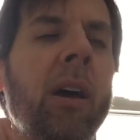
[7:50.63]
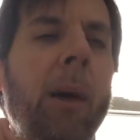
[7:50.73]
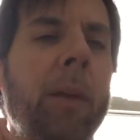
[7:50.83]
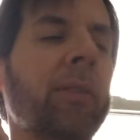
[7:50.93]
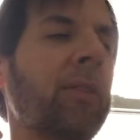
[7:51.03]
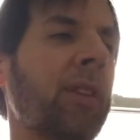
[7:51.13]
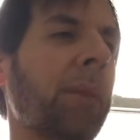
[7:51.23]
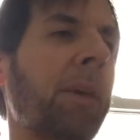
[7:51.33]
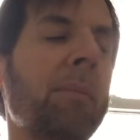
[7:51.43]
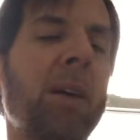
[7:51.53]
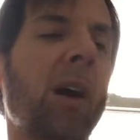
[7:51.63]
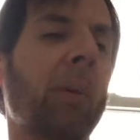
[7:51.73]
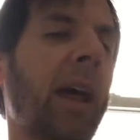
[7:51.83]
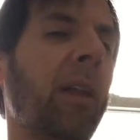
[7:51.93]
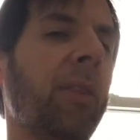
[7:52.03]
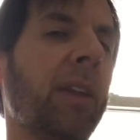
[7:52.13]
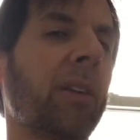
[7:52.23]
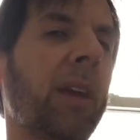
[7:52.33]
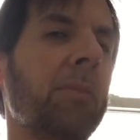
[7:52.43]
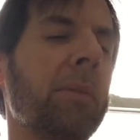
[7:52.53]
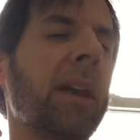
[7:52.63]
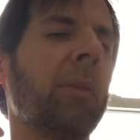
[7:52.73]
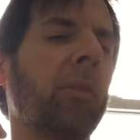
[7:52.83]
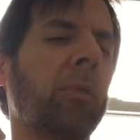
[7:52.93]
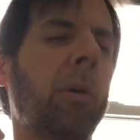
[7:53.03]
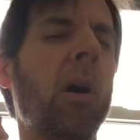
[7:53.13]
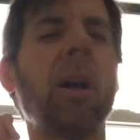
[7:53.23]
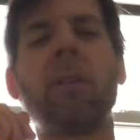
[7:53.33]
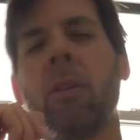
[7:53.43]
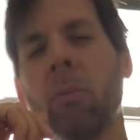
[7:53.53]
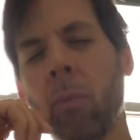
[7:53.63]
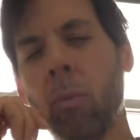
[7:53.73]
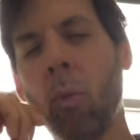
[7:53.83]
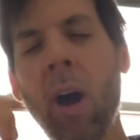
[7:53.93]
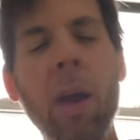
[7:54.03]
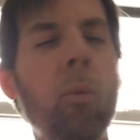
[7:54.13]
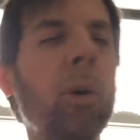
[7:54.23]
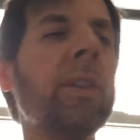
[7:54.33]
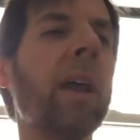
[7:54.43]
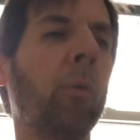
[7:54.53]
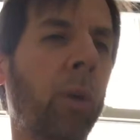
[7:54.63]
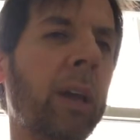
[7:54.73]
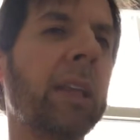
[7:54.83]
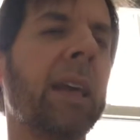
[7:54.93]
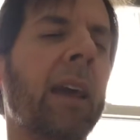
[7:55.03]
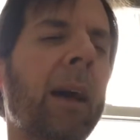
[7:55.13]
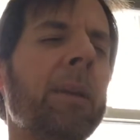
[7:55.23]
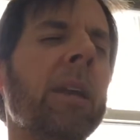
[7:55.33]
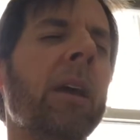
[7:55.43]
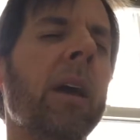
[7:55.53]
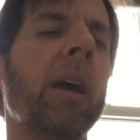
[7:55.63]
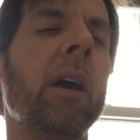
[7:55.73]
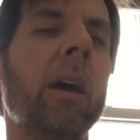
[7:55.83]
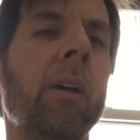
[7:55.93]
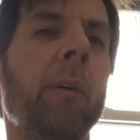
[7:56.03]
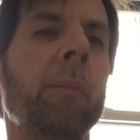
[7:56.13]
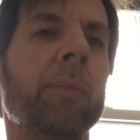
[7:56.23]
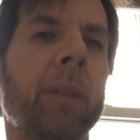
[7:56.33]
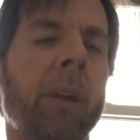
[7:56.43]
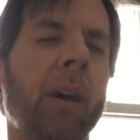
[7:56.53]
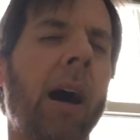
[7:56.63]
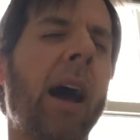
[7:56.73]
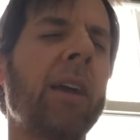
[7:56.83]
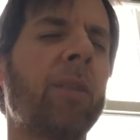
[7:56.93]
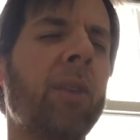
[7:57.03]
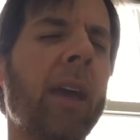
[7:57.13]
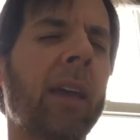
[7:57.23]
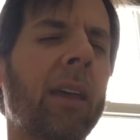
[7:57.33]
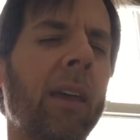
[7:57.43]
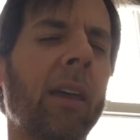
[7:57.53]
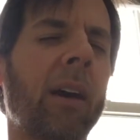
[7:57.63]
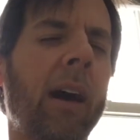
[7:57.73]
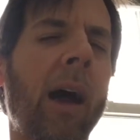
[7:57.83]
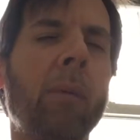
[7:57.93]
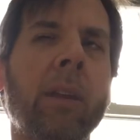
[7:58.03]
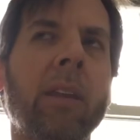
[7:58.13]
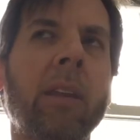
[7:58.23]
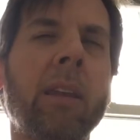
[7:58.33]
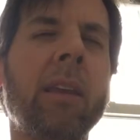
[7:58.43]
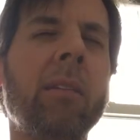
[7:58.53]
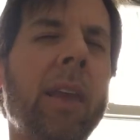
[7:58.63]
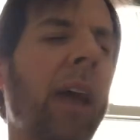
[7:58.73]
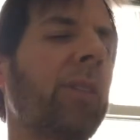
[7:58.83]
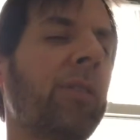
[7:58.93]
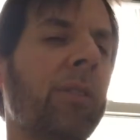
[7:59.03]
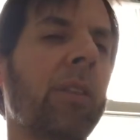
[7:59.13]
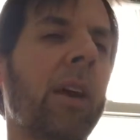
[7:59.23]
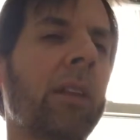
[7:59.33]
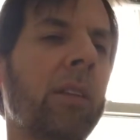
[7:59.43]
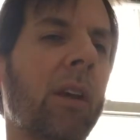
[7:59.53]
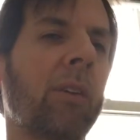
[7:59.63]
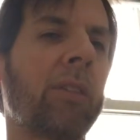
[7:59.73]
I'm going to have to check my mail, but I don't think they're giving me any response. And why would they really? I mean, I think I would guess that their